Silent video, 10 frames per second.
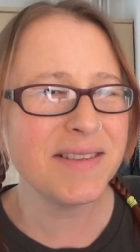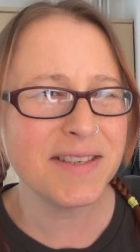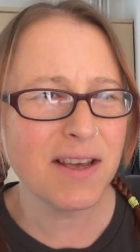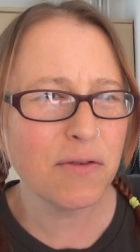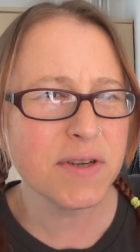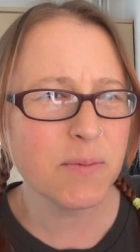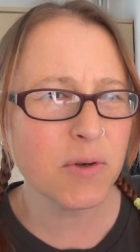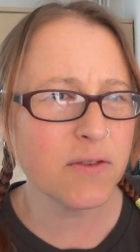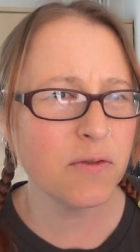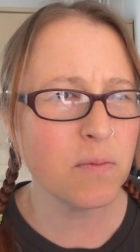I did have a
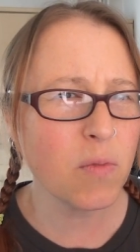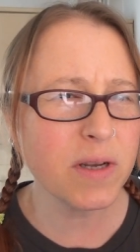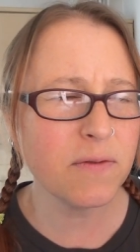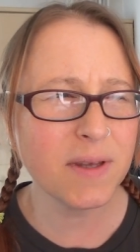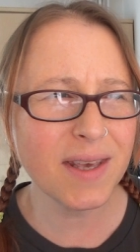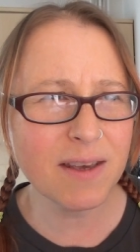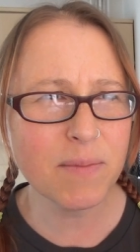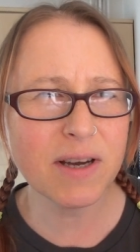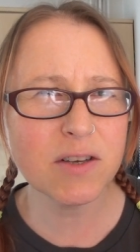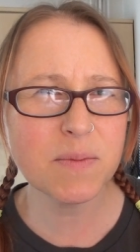response from one of the
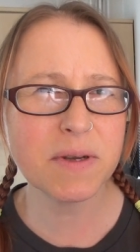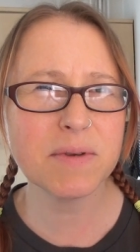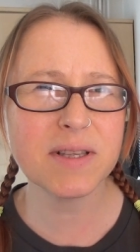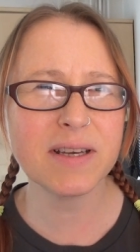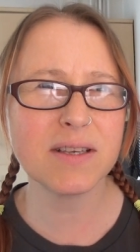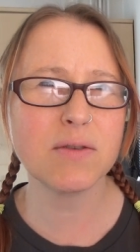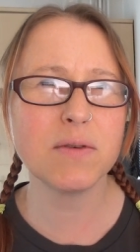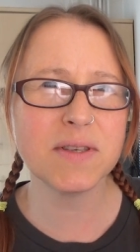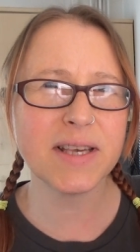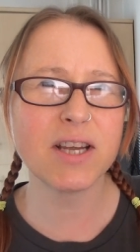emails, but it was like a
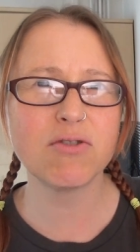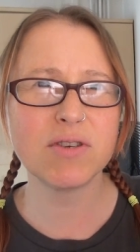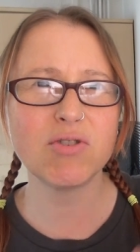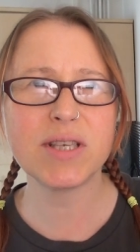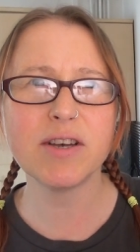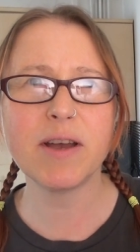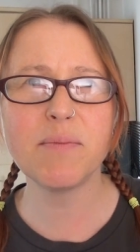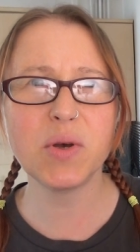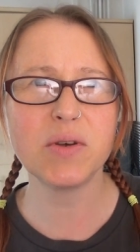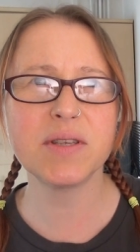sort of secretary
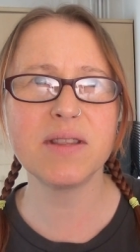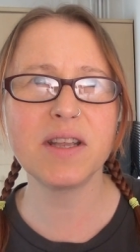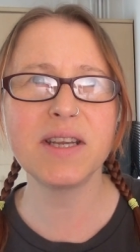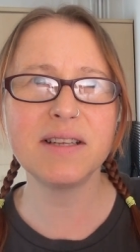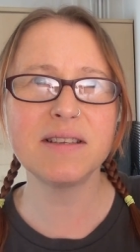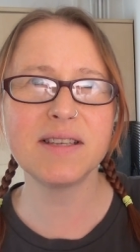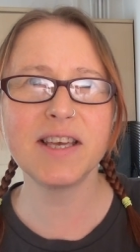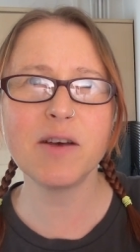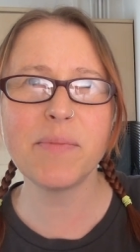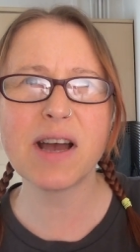type person that needed to
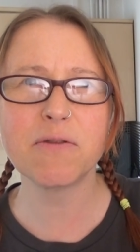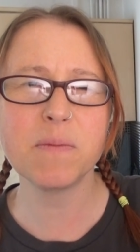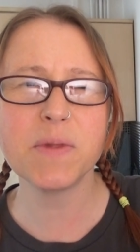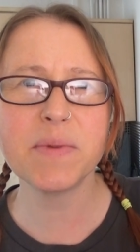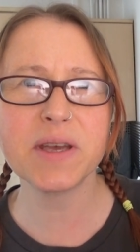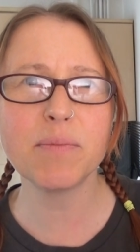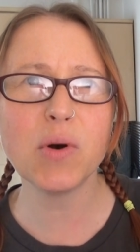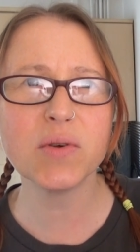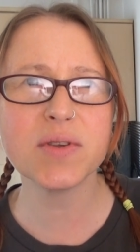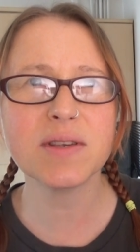hear back from the big
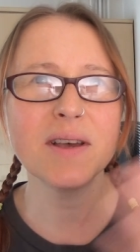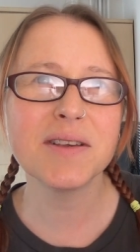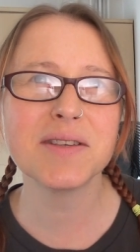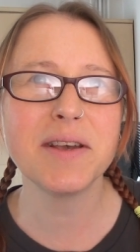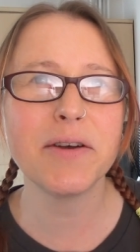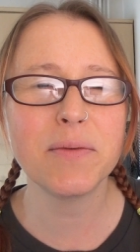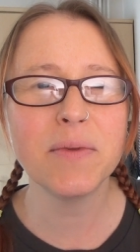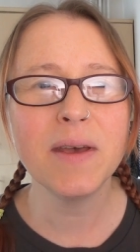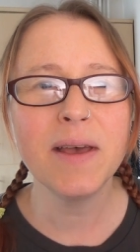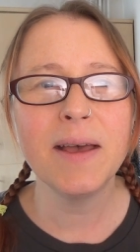boss. So
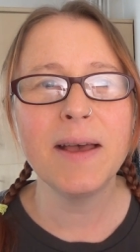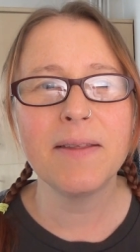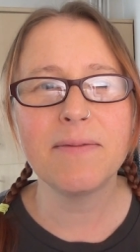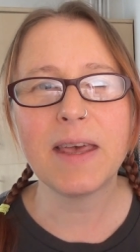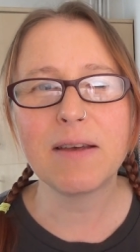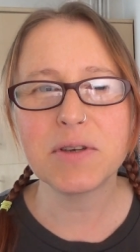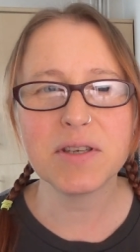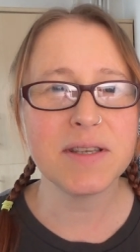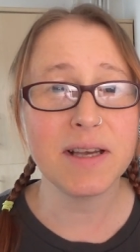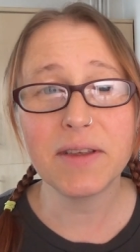they were
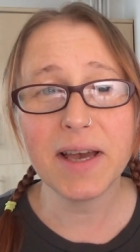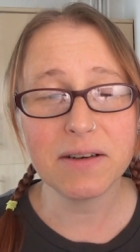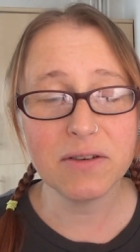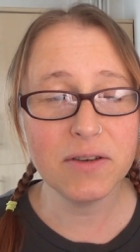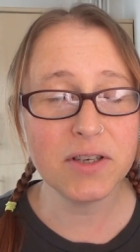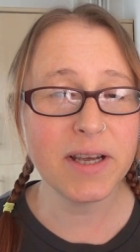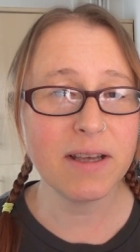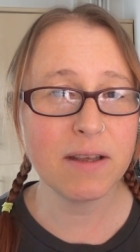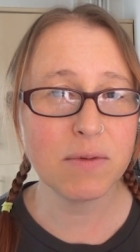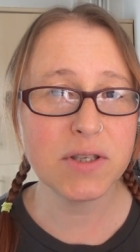just saying they hadn't heard
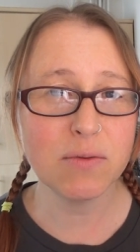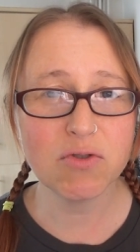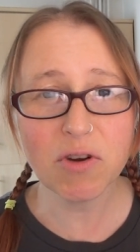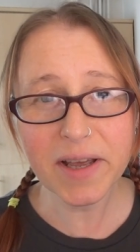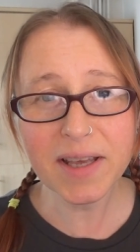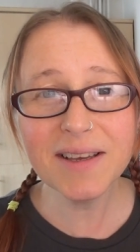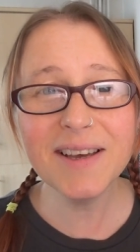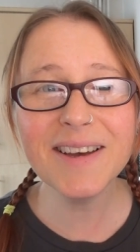yet and they were still trying.